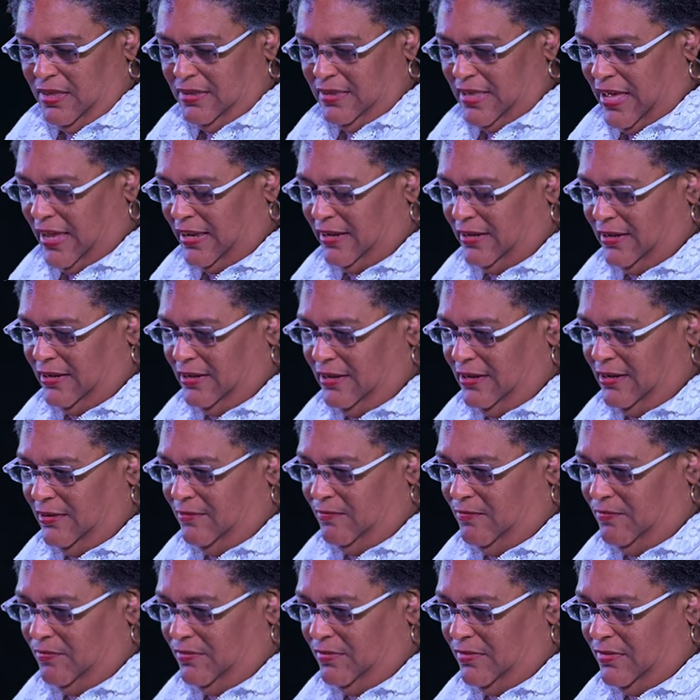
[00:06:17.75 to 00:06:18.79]
that
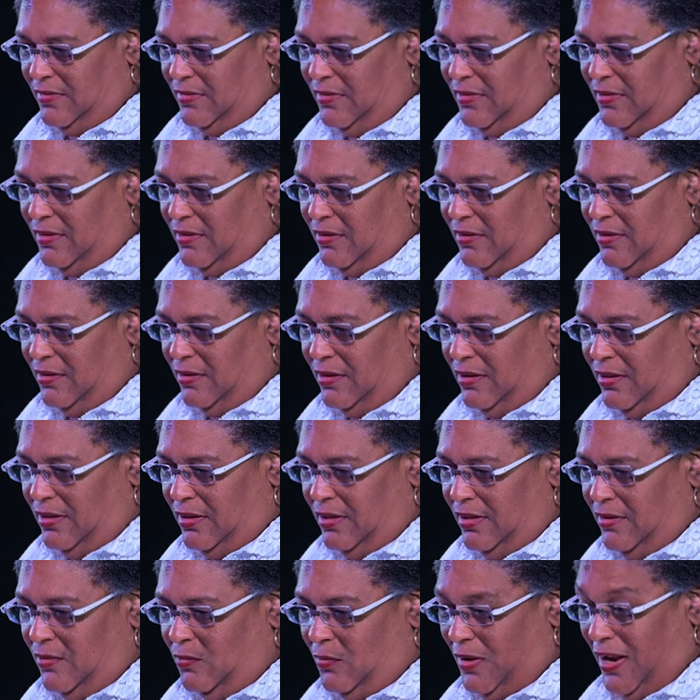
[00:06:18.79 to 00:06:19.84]

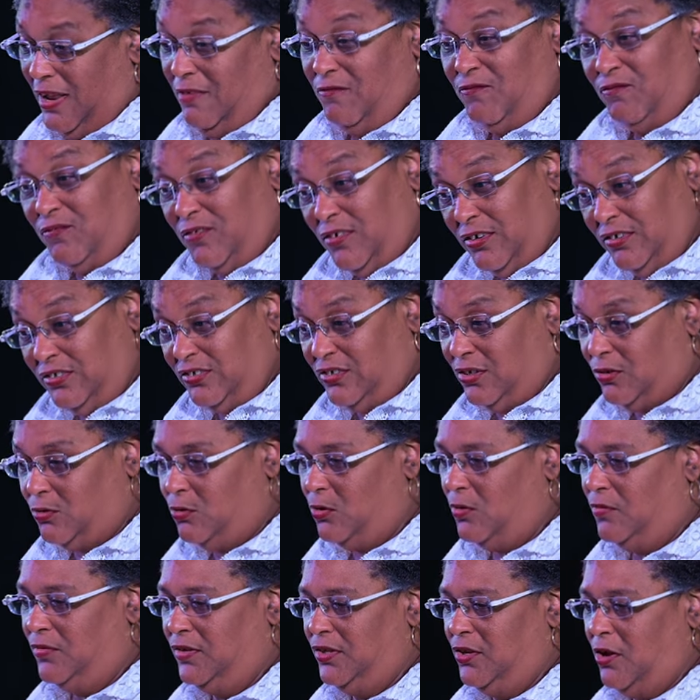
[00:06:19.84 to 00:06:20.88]
when I first took
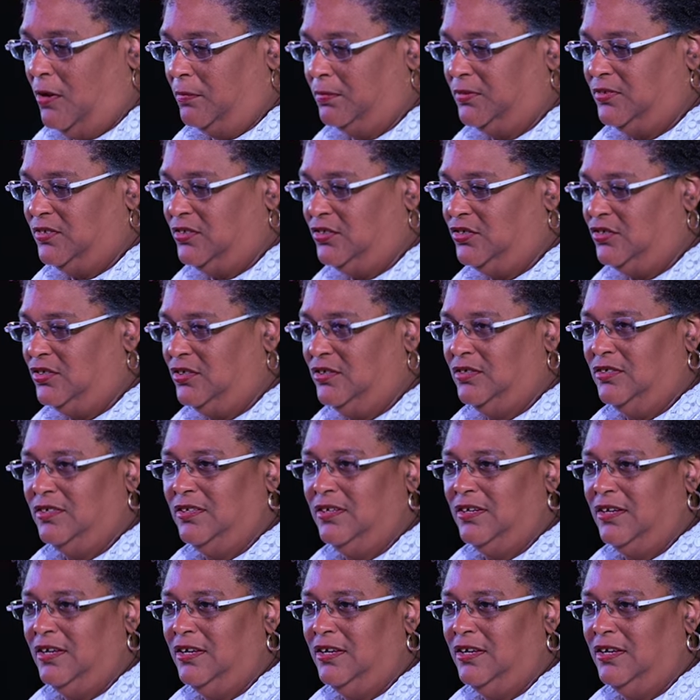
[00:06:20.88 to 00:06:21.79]
over the opposition